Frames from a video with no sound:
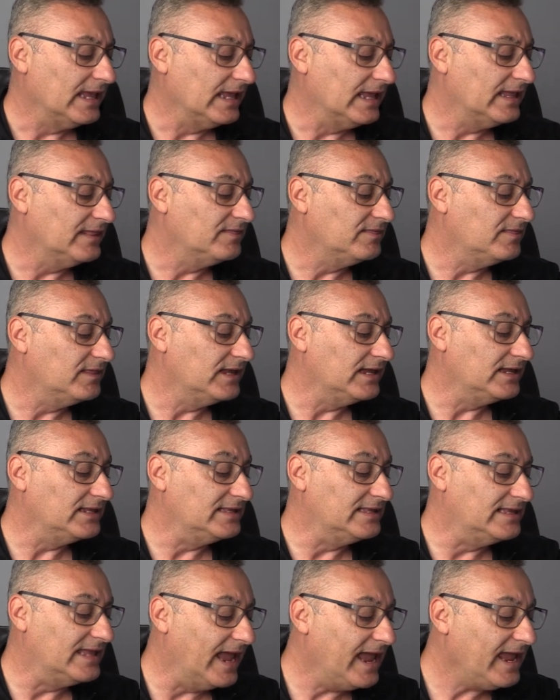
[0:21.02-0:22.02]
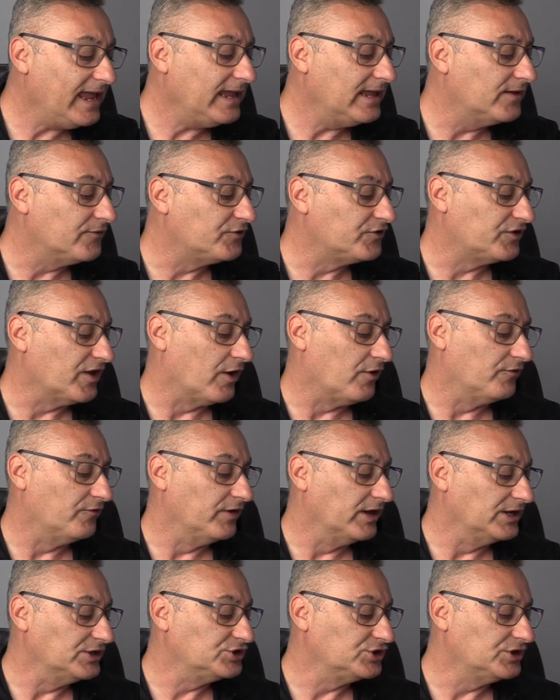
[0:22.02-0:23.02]
In the day of
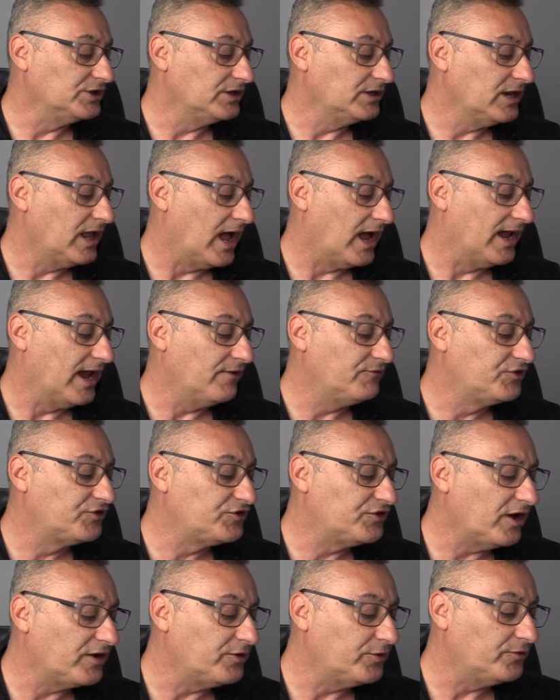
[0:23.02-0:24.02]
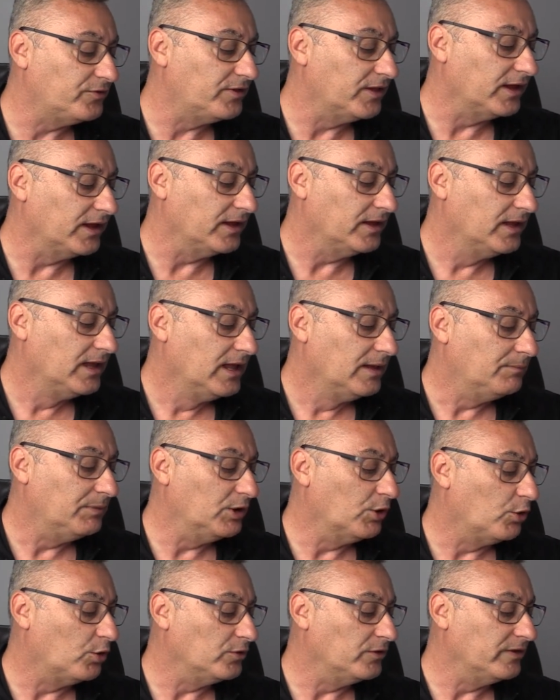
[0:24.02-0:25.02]
salvation I have succored thee.
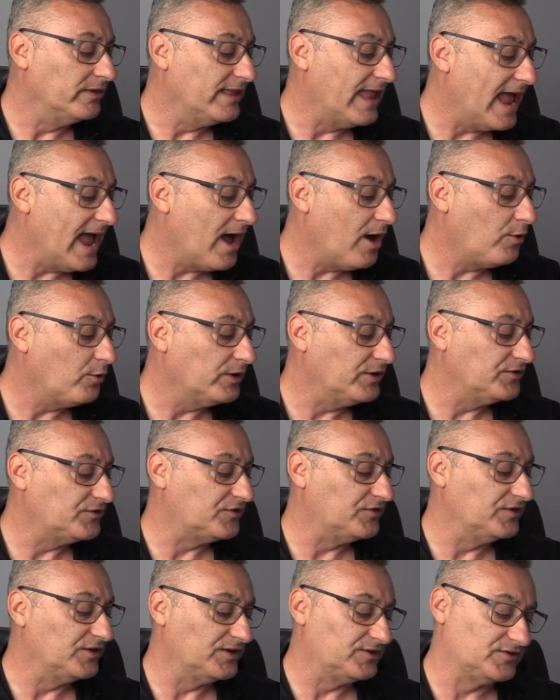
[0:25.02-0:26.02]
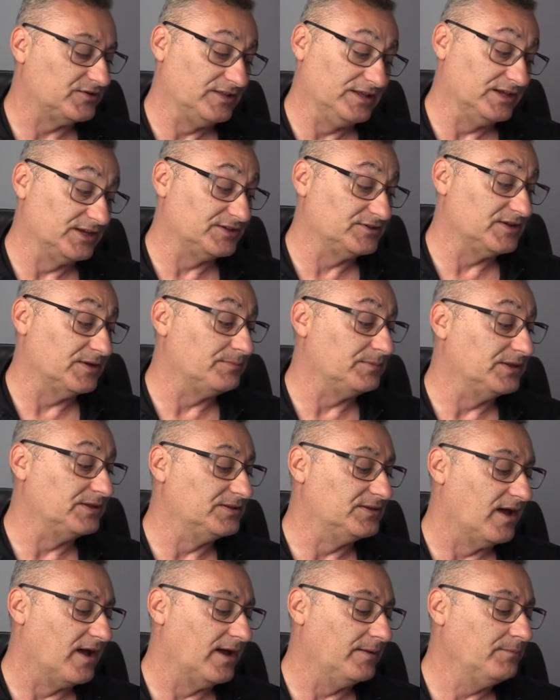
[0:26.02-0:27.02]
Behold, now is the
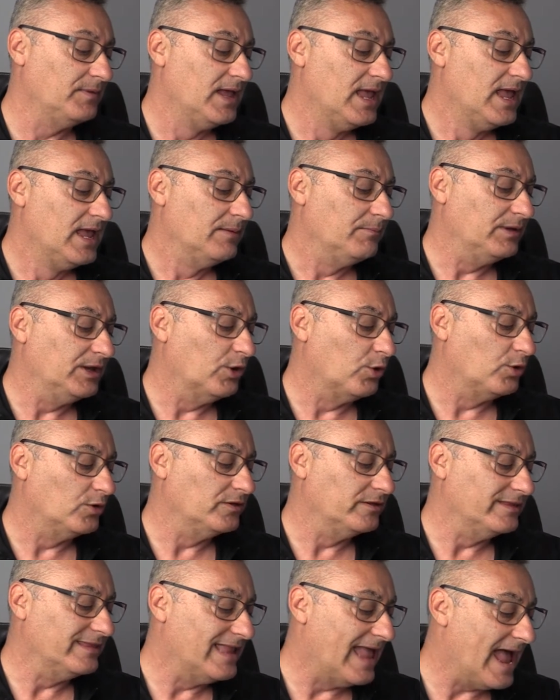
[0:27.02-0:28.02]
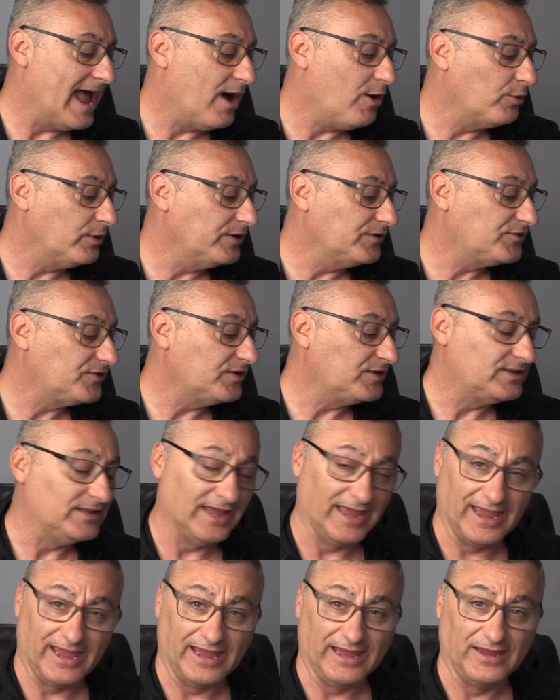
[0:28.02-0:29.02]
accepted time. Behold, now is the
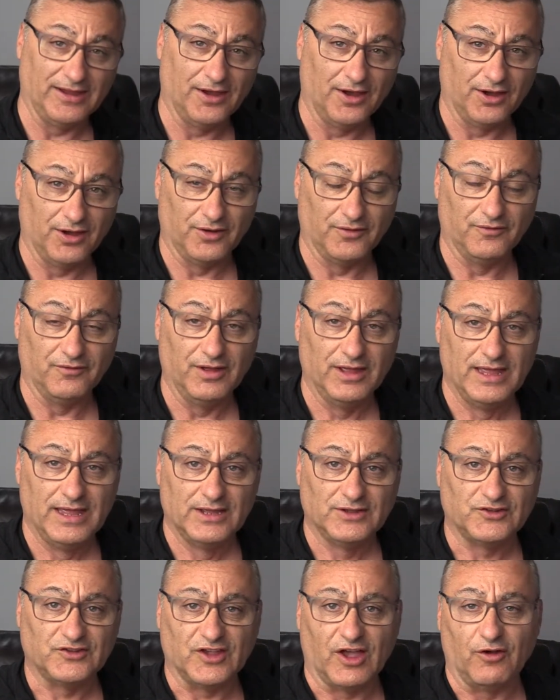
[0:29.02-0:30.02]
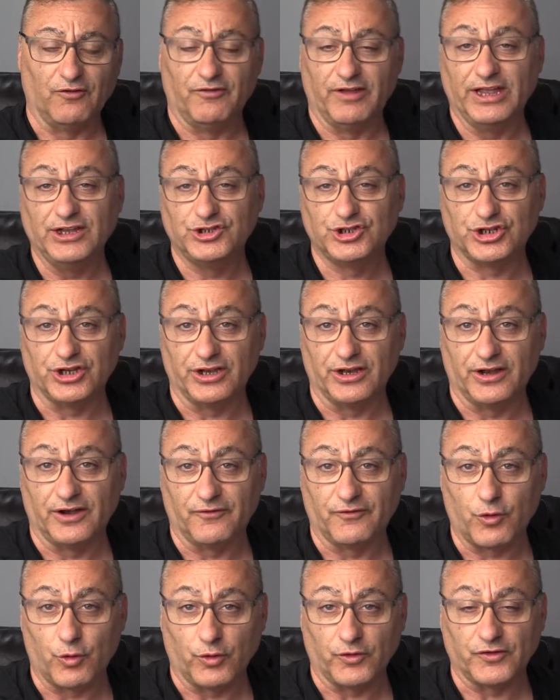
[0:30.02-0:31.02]
day of salvation. And
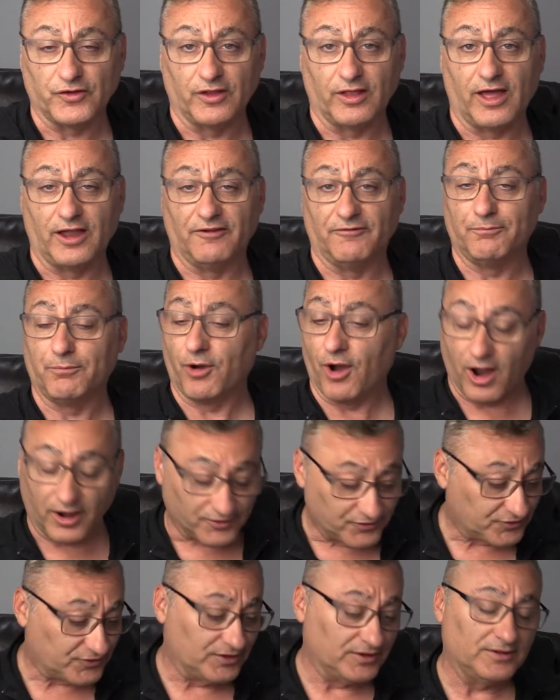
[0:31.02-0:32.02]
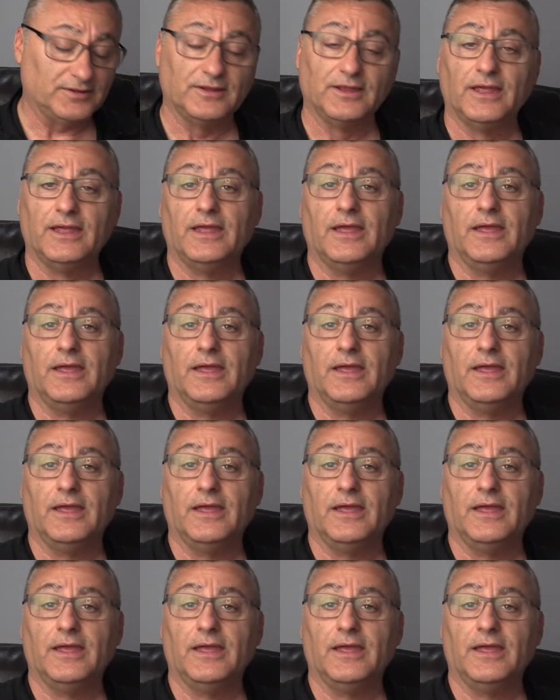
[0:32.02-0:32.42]
of course, a lot of Protestant